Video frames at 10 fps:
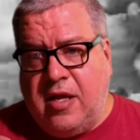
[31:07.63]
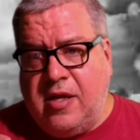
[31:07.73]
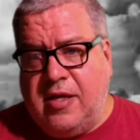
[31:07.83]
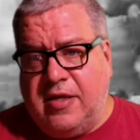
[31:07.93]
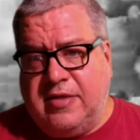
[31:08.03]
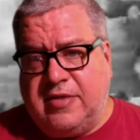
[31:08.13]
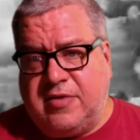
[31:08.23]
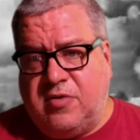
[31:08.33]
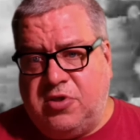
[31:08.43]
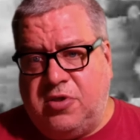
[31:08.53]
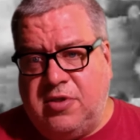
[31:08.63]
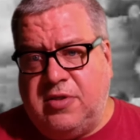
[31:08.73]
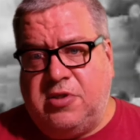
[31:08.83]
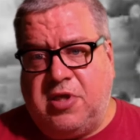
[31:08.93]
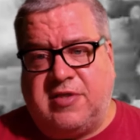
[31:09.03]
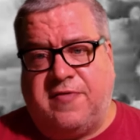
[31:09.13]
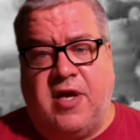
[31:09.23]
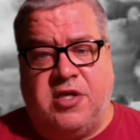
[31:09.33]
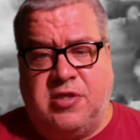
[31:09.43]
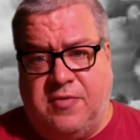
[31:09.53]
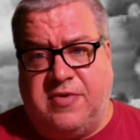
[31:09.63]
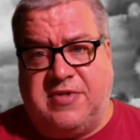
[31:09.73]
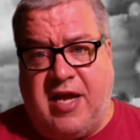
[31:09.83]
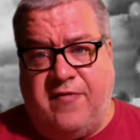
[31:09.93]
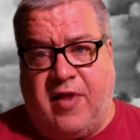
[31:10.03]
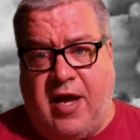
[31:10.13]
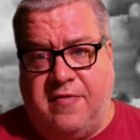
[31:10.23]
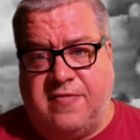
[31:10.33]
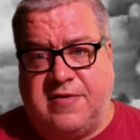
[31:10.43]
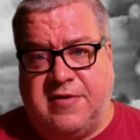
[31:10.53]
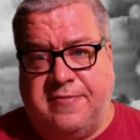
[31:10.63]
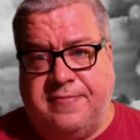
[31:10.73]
is justification that will save lives.